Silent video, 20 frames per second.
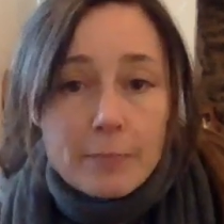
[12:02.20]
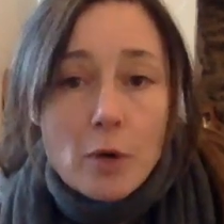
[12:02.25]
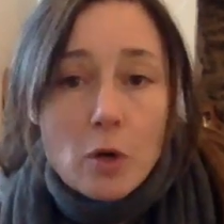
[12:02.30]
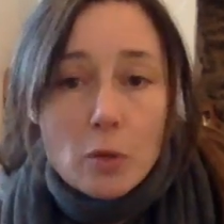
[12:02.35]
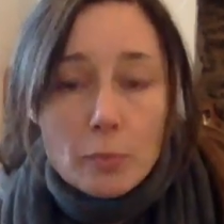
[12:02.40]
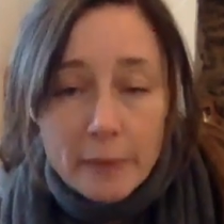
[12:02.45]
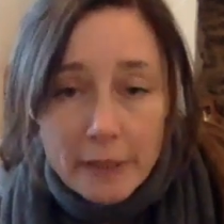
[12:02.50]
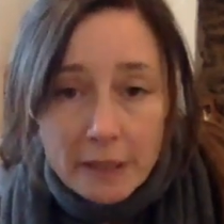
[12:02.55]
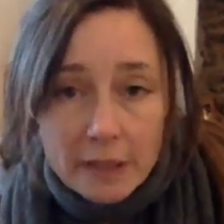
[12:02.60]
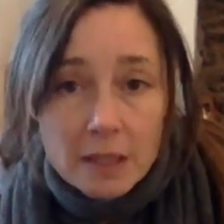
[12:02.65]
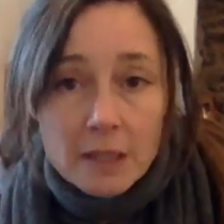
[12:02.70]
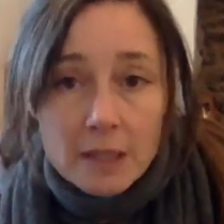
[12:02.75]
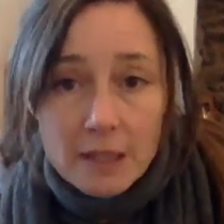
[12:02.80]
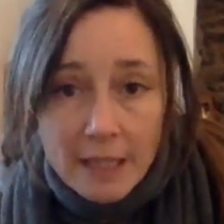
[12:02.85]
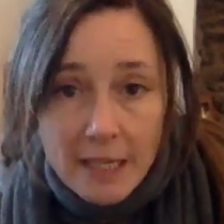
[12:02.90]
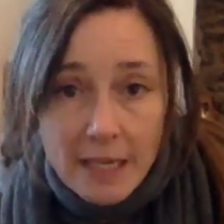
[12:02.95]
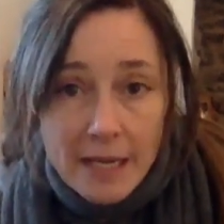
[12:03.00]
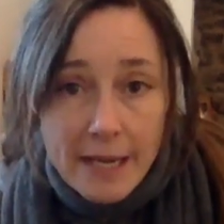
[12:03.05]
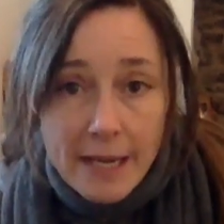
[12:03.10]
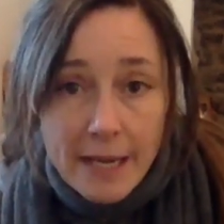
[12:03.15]

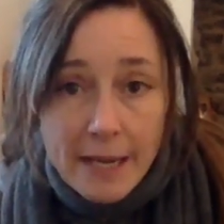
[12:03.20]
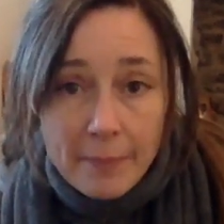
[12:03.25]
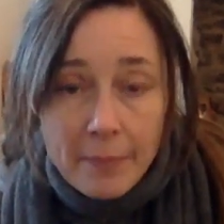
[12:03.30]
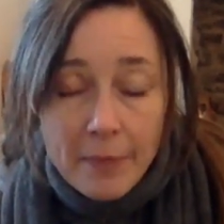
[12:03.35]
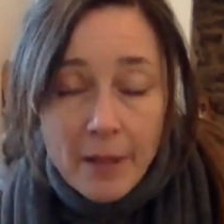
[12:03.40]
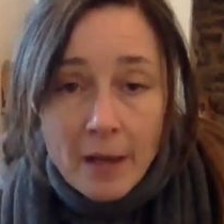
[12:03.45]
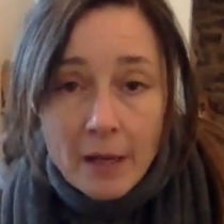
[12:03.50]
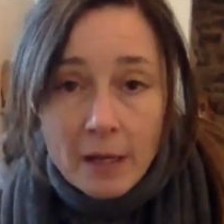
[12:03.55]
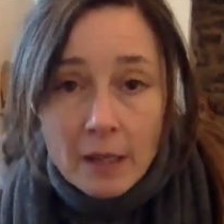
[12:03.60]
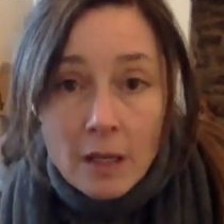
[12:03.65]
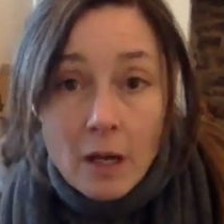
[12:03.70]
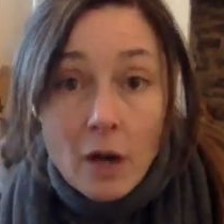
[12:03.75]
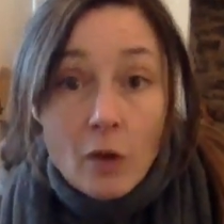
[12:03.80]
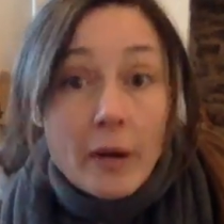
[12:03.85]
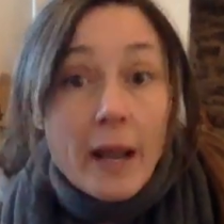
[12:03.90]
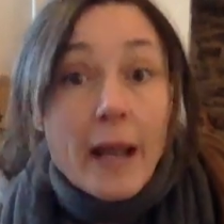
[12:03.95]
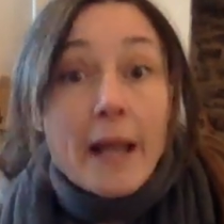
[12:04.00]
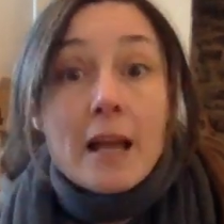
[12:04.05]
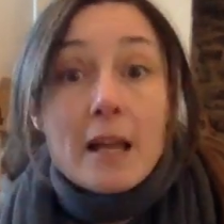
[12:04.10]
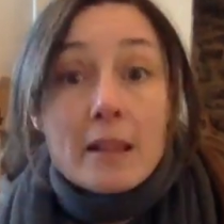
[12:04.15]
mobility in it.
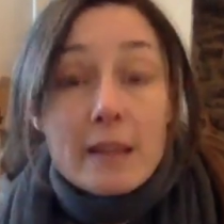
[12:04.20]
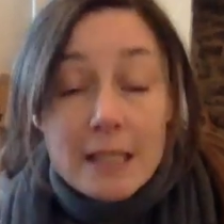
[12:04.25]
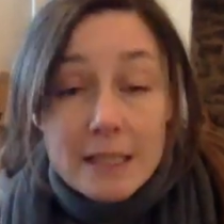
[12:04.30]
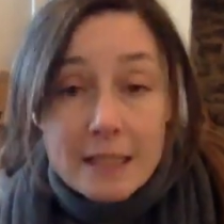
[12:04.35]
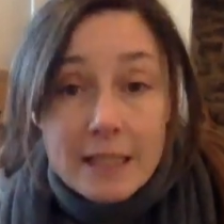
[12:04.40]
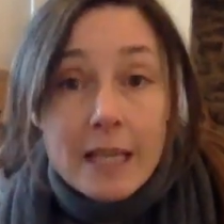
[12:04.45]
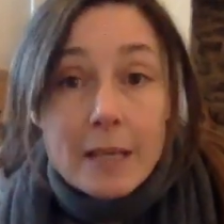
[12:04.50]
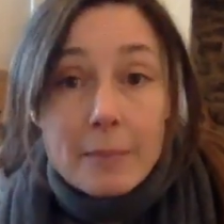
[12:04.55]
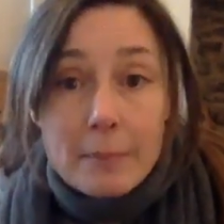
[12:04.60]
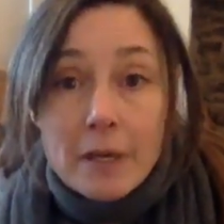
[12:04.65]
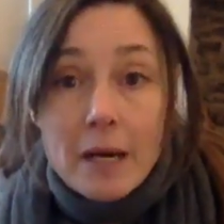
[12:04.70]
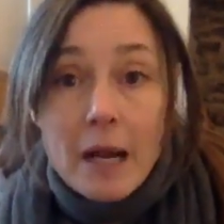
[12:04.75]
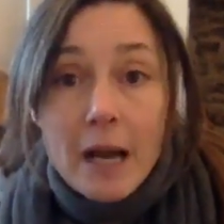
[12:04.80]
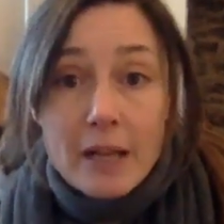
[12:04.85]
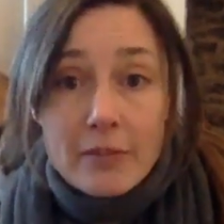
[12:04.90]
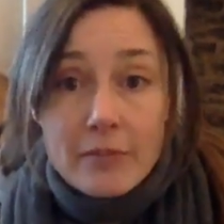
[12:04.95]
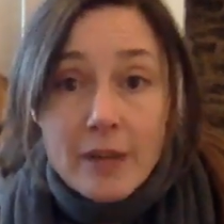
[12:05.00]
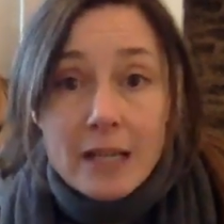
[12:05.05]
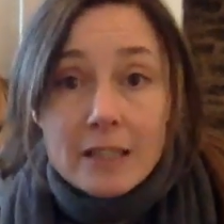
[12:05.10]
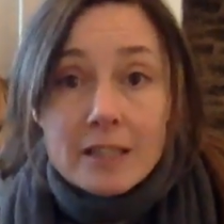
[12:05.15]
Okay, and let's keep an
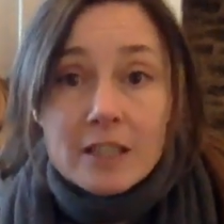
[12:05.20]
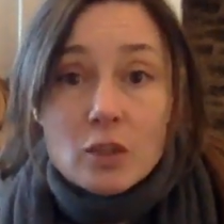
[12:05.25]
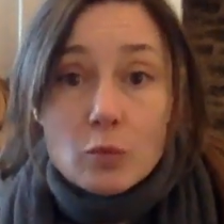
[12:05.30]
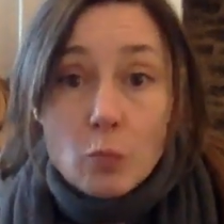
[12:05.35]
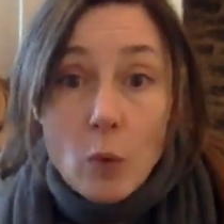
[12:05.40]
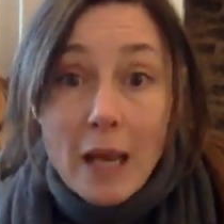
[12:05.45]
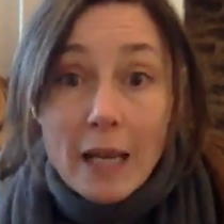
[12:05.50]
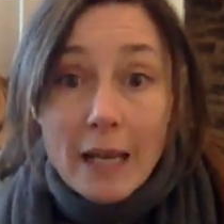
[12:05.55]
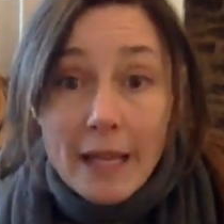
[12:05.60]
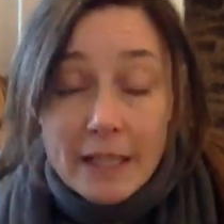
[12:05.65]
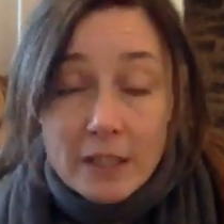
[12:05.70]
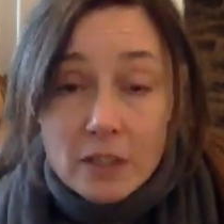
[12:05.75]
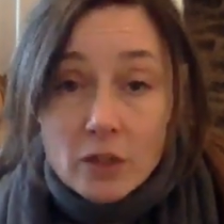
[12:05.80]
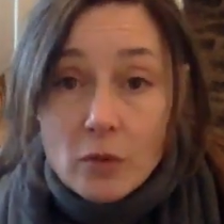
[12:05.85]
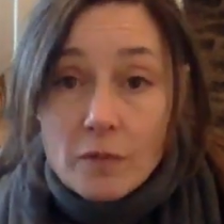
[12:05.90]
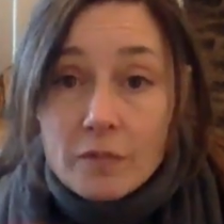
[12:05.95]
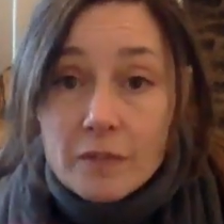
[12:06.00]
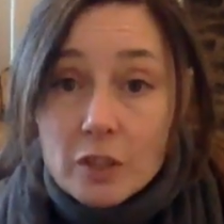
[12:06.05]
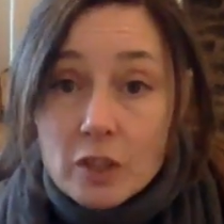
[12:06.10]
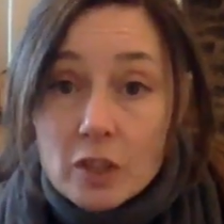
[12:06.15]
eye on that swelling.
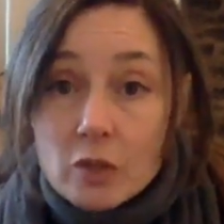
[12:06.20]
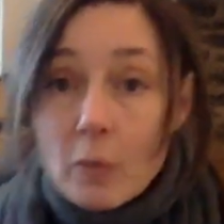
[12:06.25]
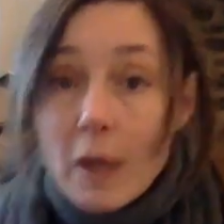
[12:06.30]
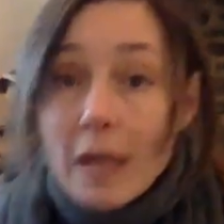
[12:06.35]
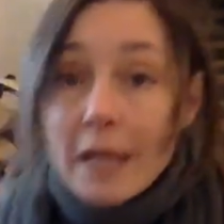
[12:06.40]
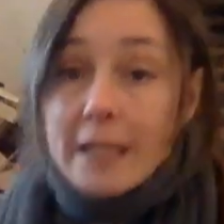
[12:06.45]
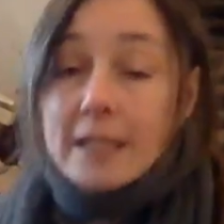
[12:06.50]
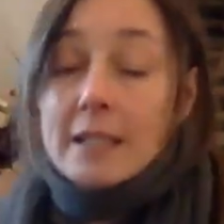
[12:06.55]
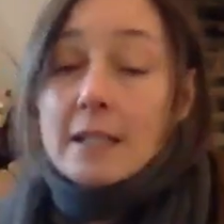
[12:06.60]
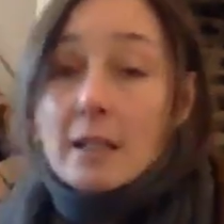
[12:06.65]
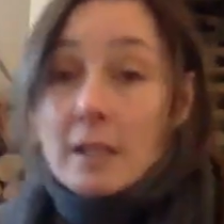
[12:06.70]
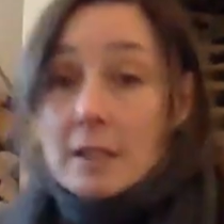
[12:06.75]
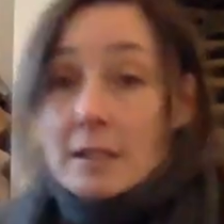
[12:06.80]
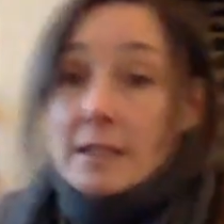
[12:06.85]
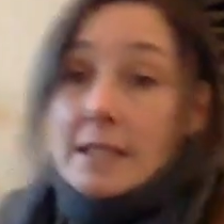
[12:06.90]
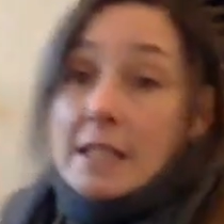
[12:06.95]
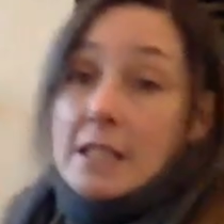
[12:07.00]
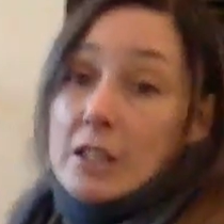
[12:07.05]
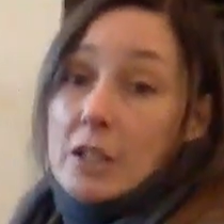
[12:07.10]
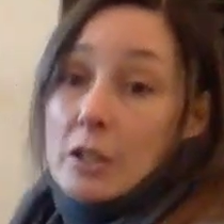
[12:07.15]
So if the swelling
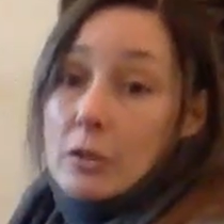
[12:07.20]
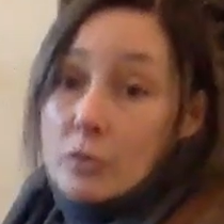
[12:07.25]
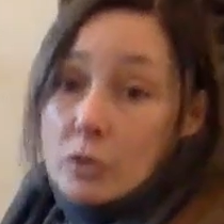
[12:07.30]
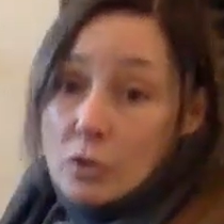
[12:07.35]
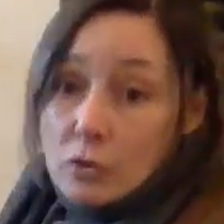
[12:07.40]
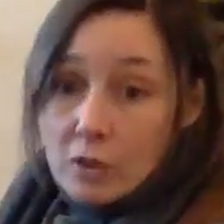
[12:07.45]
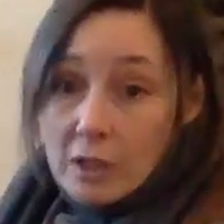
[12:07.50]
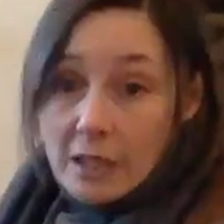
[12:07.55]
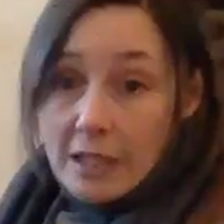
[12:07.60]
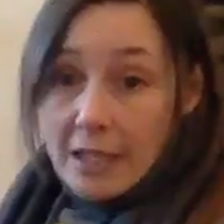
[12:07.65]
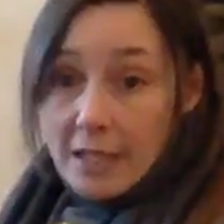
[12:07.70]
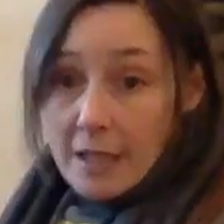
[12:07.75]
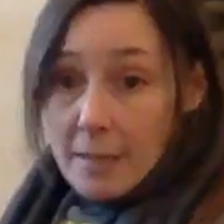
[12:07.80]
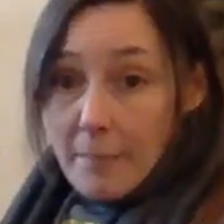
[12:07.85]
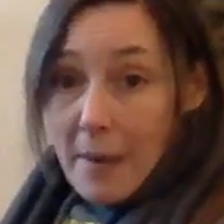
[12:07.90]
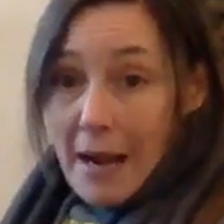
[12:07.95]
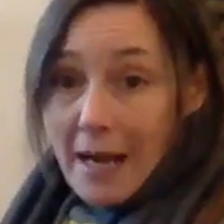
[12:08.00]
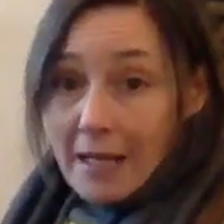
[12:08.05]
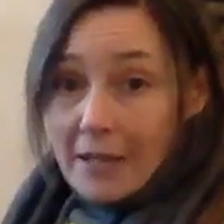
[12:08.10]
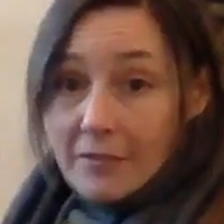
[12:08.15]
continues underneath the
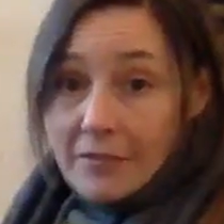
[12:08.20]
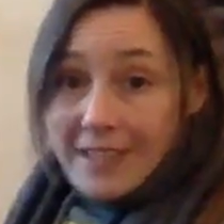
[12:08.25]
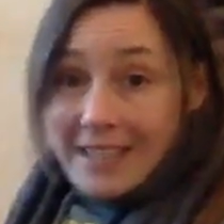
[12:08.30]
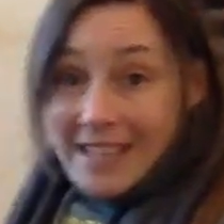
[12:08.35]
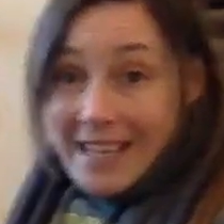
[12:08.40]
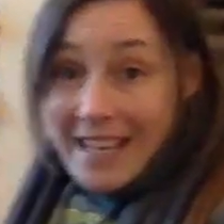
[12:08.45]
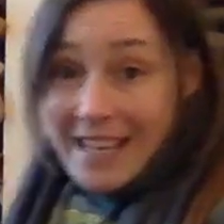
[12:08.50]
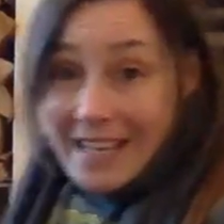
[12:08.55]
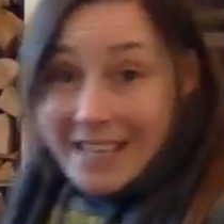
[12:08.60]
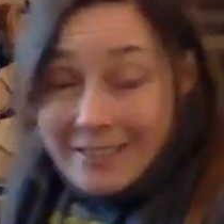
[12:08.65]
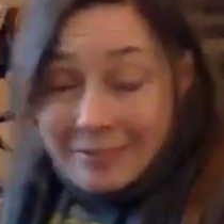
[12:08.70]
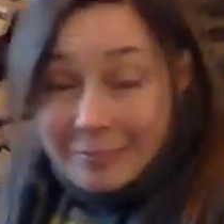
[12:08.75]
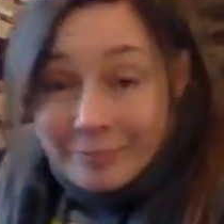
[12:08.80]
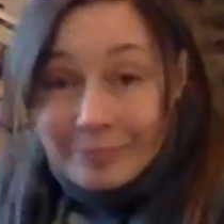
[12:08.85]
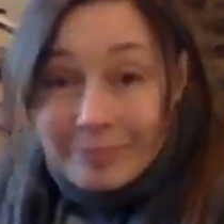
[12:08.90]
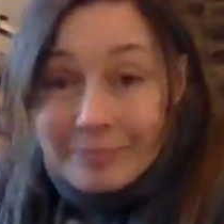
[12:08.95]
back of the knee,